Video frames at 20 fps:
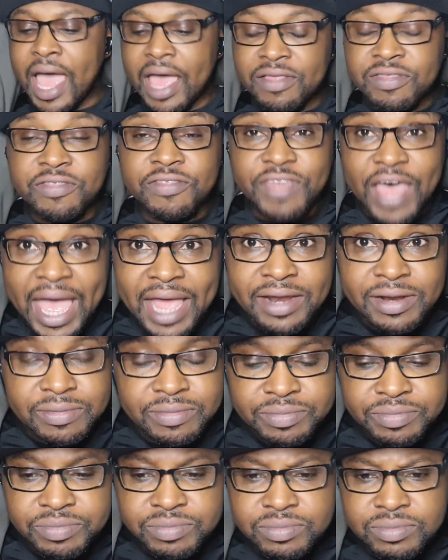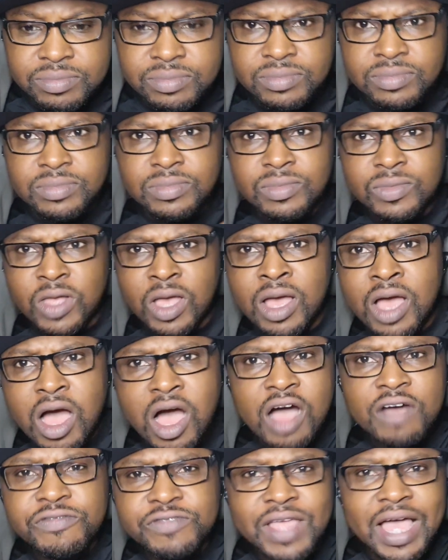And then
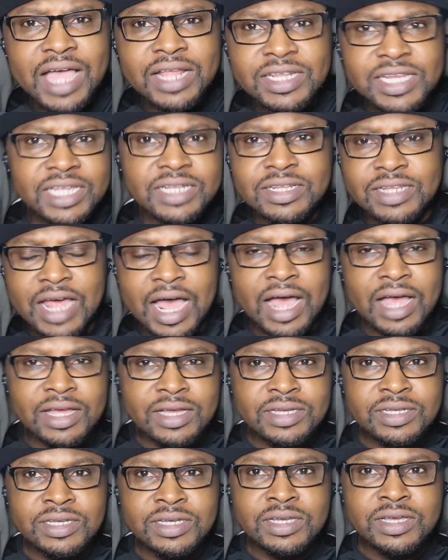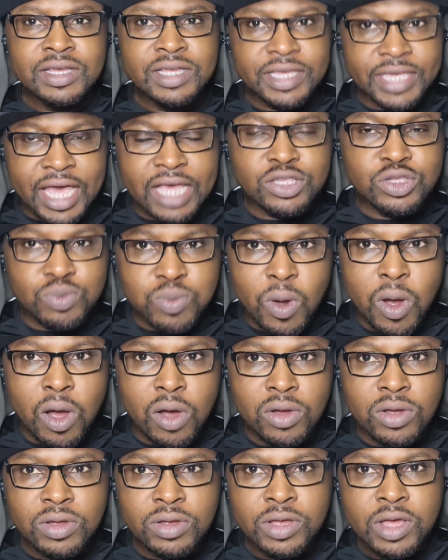after I did that, guess
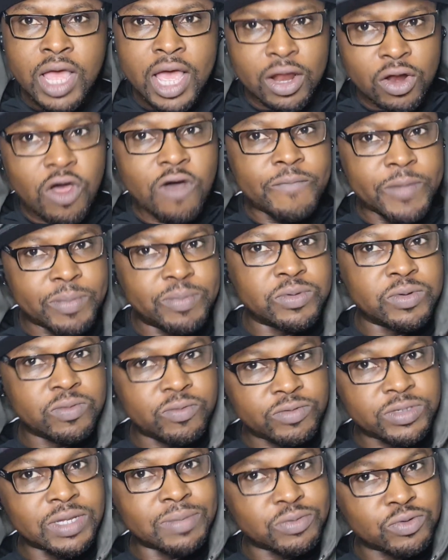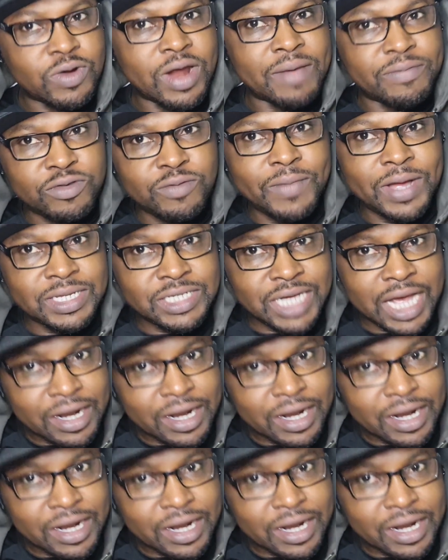what? A lot of people subscribe to my